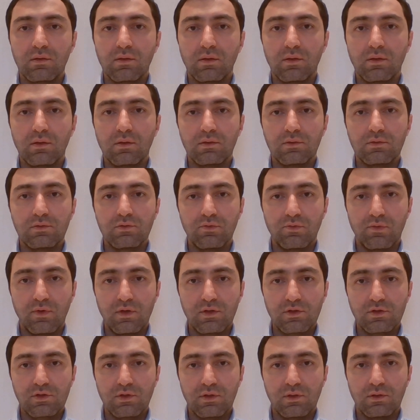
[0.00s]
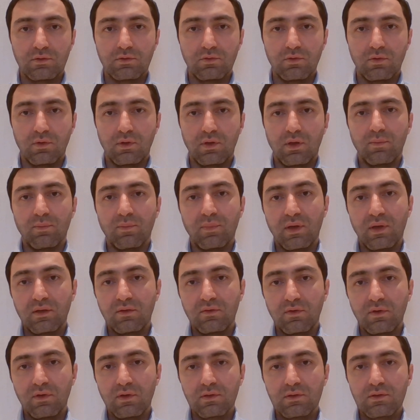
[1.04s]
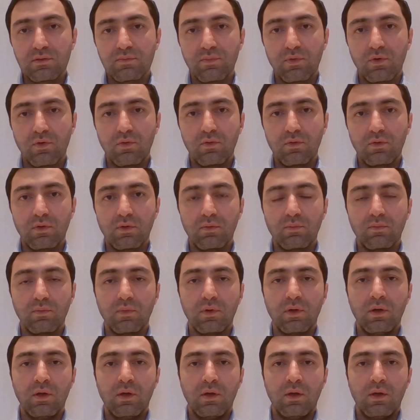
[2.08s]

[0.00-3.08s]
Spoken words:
to Russia, to the compatriots program,